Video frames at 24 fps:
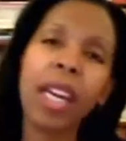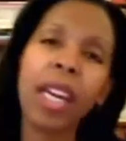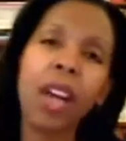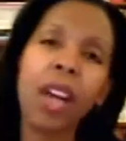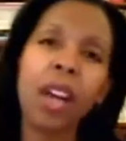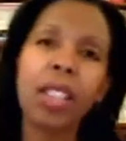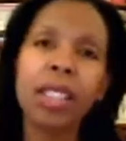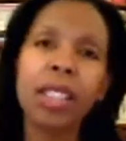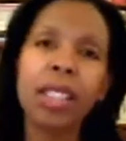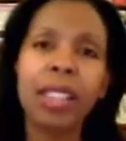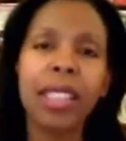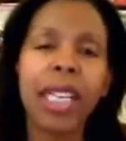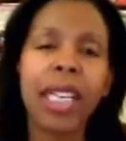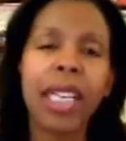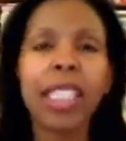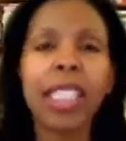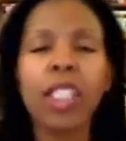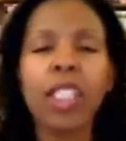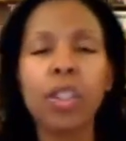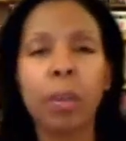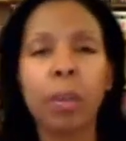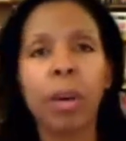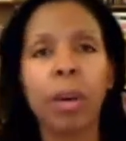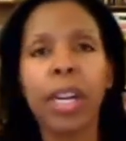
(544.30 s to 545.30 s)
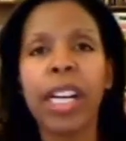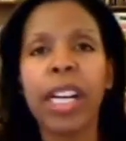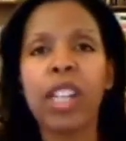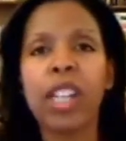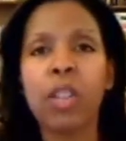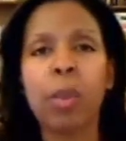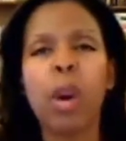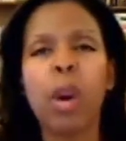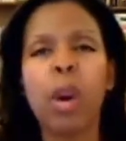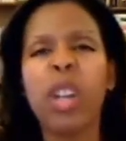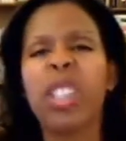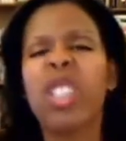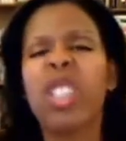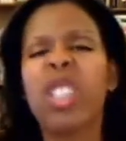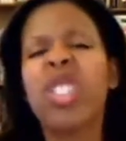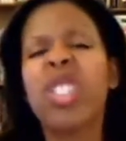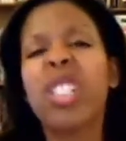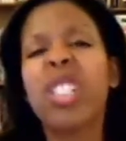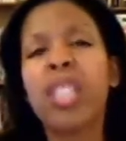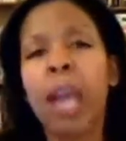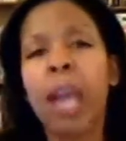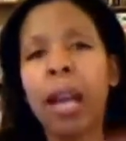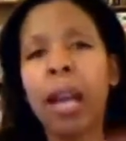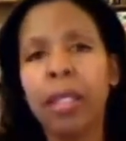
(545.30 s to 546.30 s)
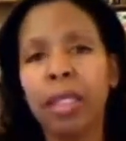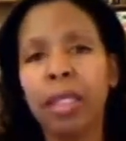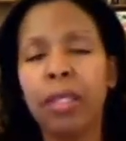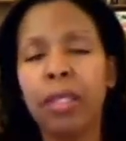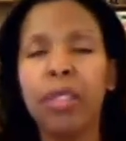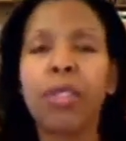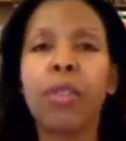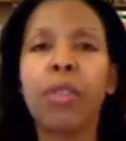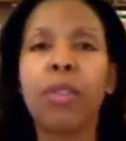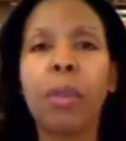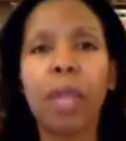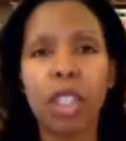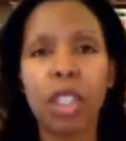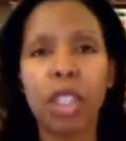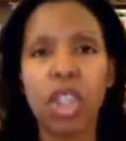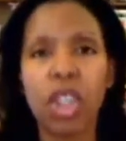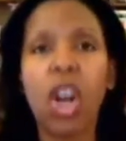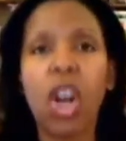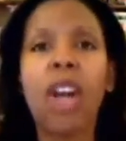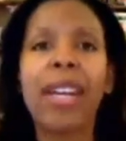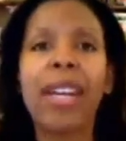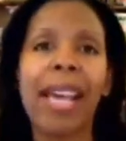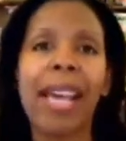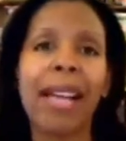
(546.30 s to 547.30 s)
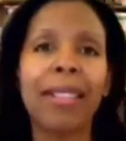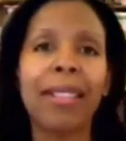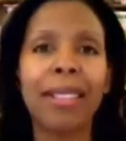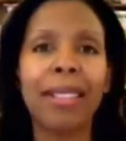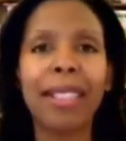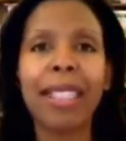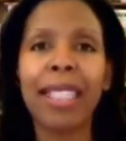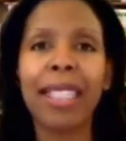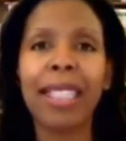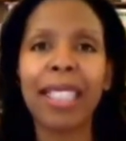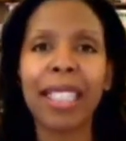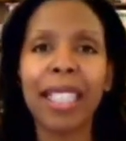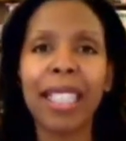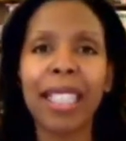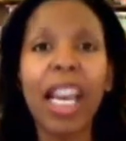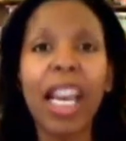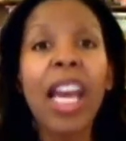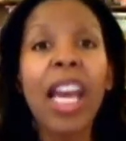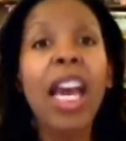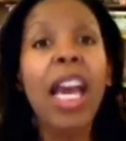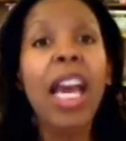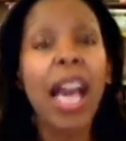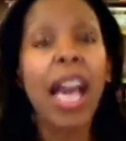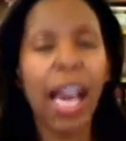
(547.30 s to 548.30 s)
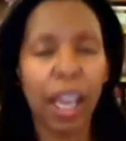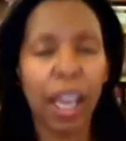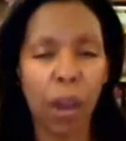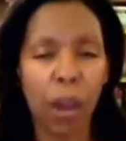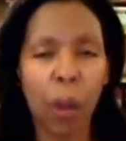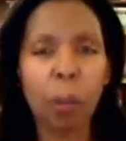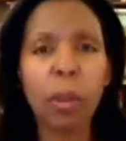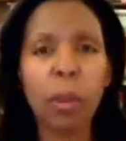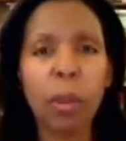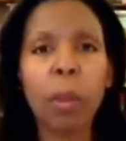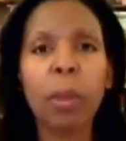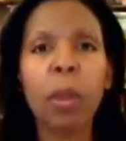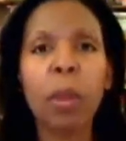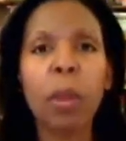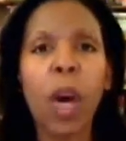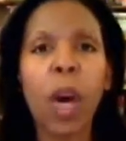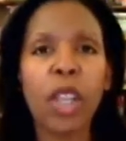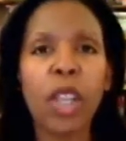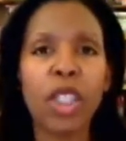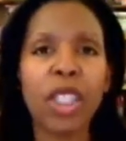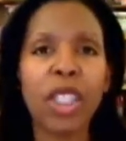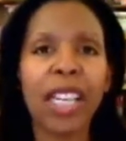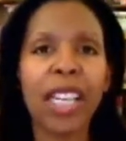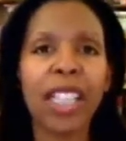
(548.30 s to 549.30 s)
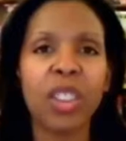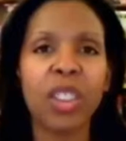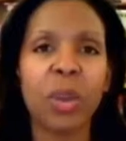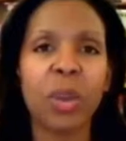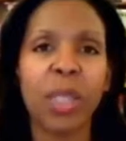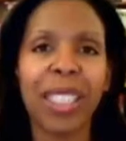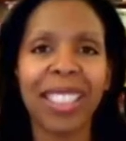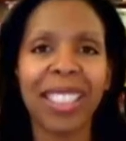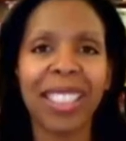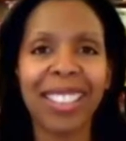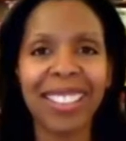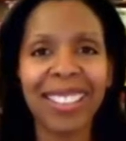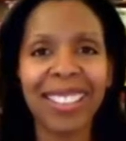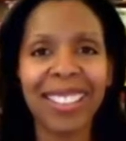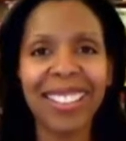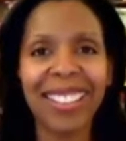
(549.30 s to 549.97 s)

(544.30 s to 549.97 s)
And on the site Eat Smart, Age Smart, there's tons of information on healthy eating. I hope you'll be watching next week.